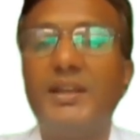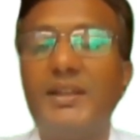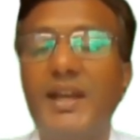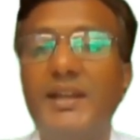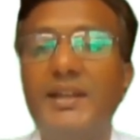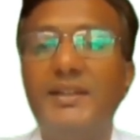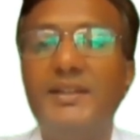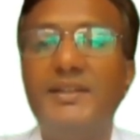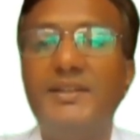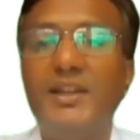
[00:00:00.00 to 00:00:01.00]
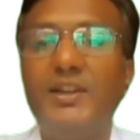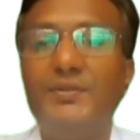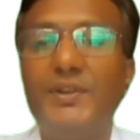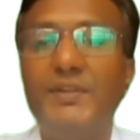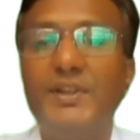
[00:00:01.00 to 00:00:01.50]
guiding the design of
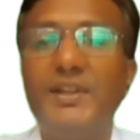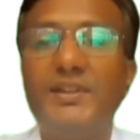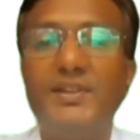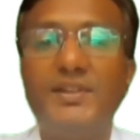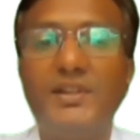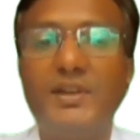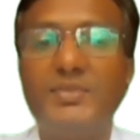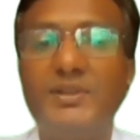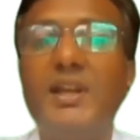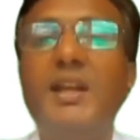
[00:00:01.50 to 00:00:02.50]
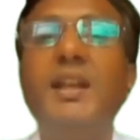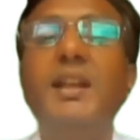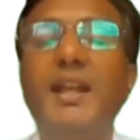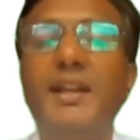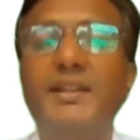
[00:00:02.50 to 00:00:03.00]
efficient systems
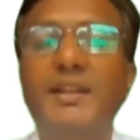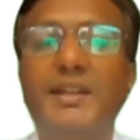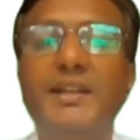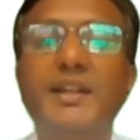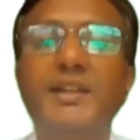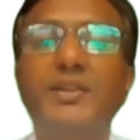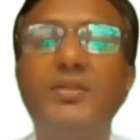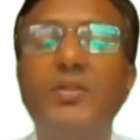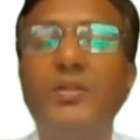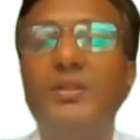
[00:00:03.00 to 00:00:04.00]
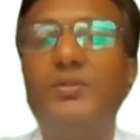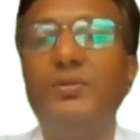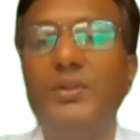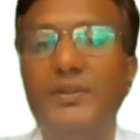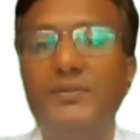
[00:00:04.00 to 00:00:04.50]
like the radiator or the
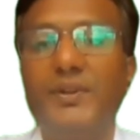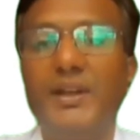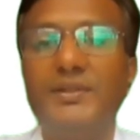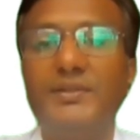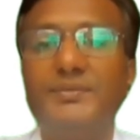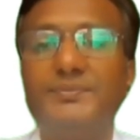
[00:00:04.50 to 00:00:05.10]
cooling fans.